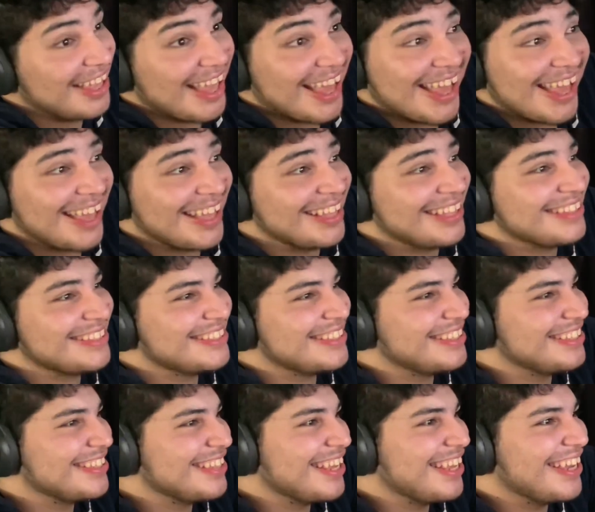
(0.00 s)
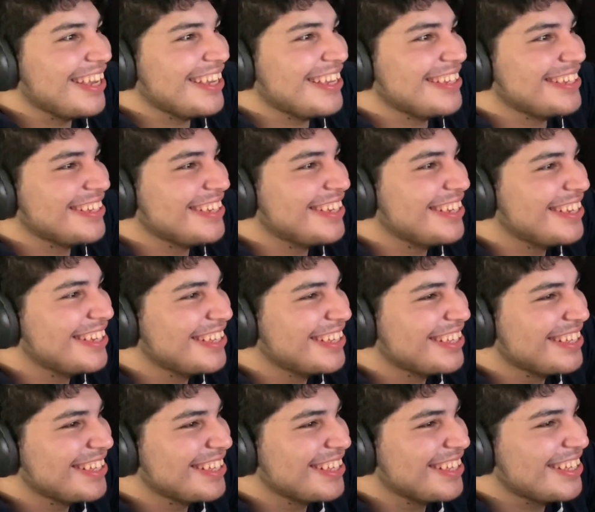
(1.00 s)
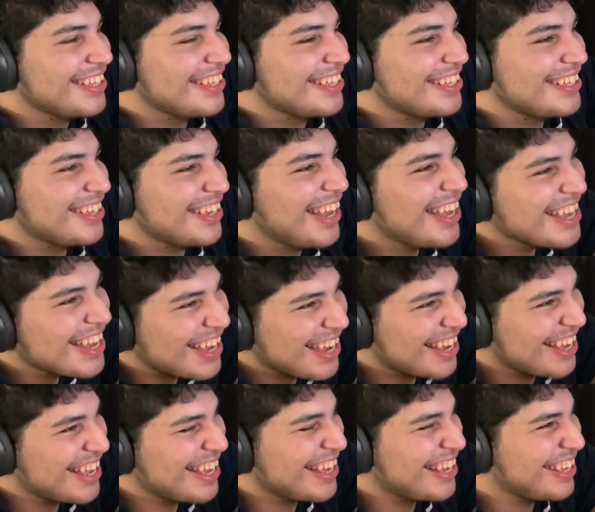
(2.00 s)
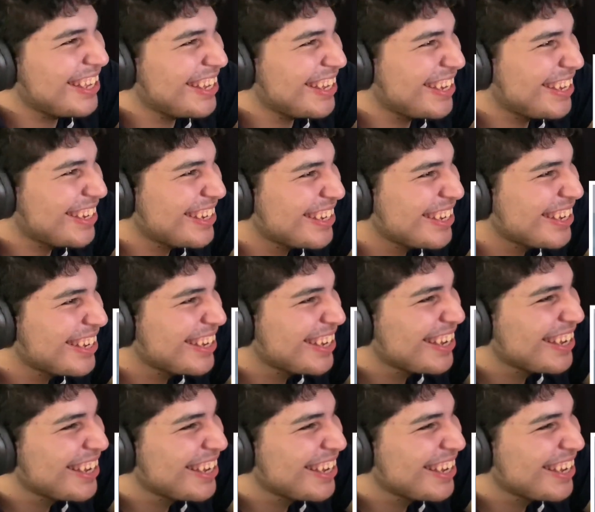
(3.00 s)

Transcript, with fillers: and no, no, hey. no, no, no. Chef